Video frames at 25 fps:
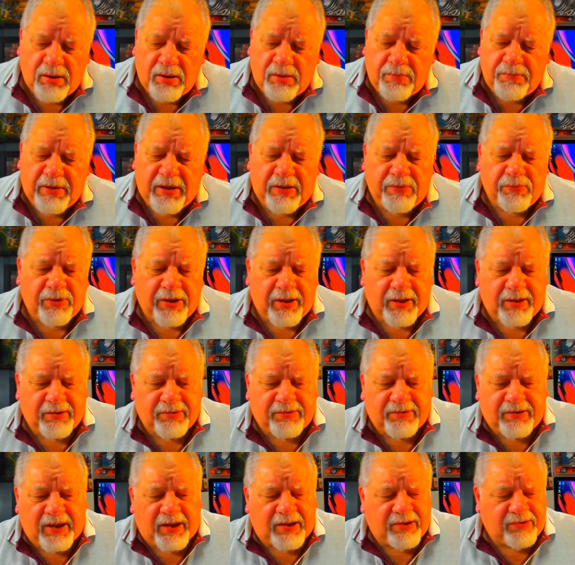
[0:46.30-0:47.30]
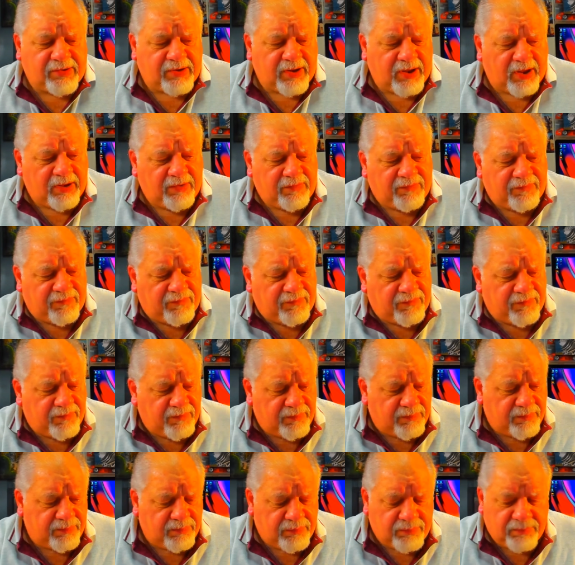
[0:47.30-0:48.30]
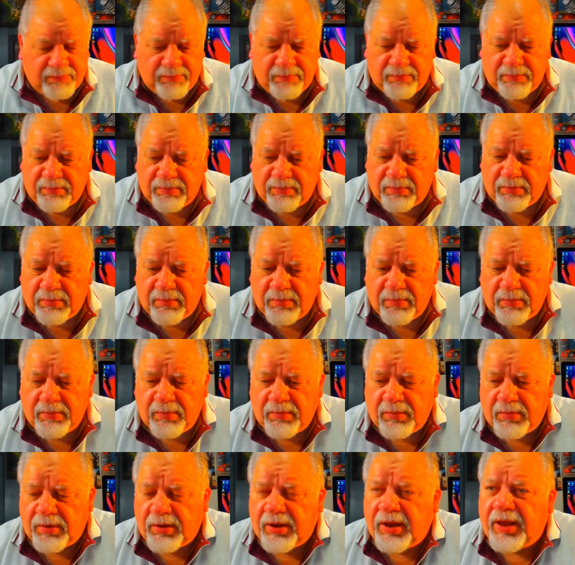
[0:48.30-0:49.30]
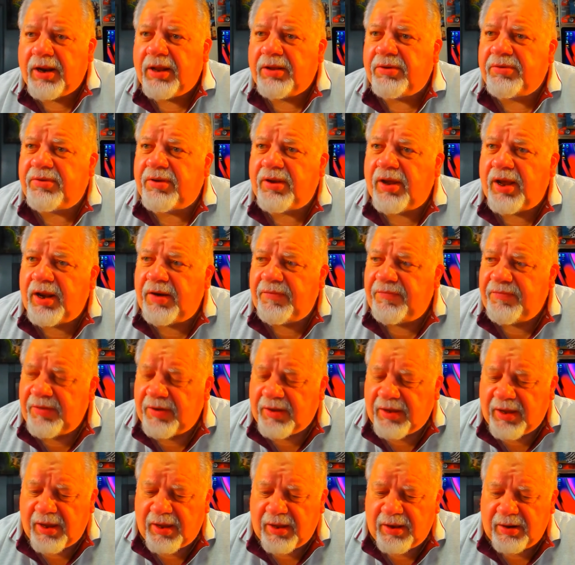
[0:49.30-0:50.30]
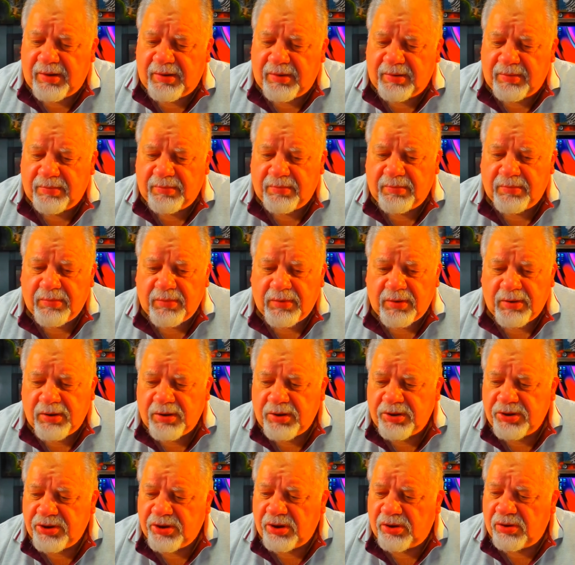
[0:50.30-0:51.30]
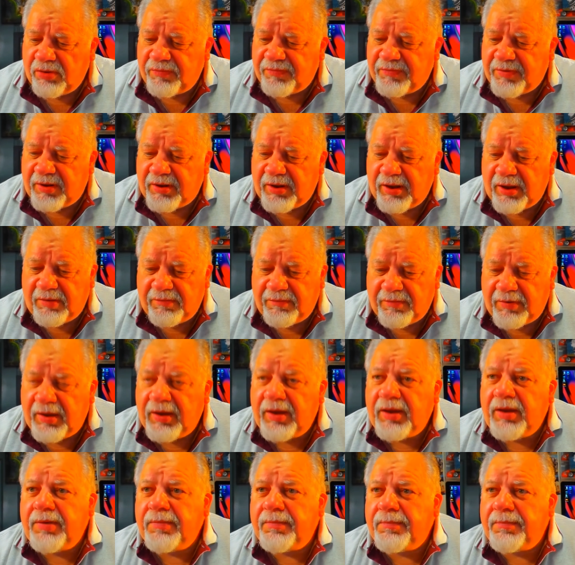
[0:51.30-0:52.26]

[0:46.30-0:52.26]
Be well, stay safe. Get outside if you can. Shut off the TV.